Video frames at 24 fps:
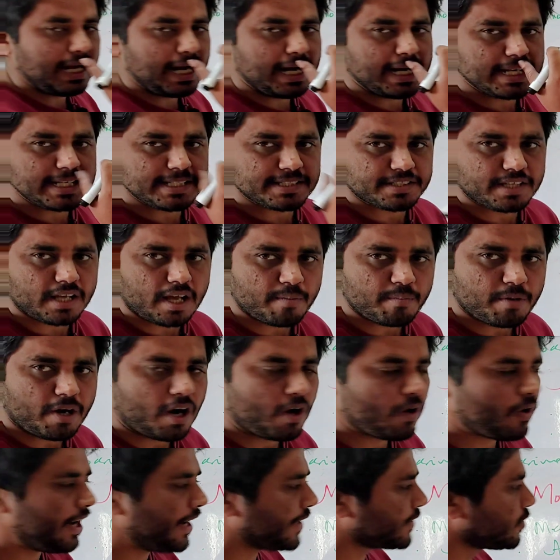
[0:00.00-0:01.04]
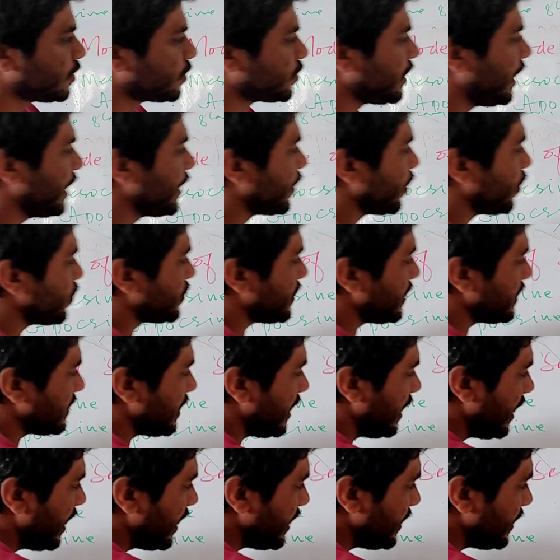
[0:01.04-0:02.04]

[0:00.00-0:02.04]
gland is somehow exocytosis.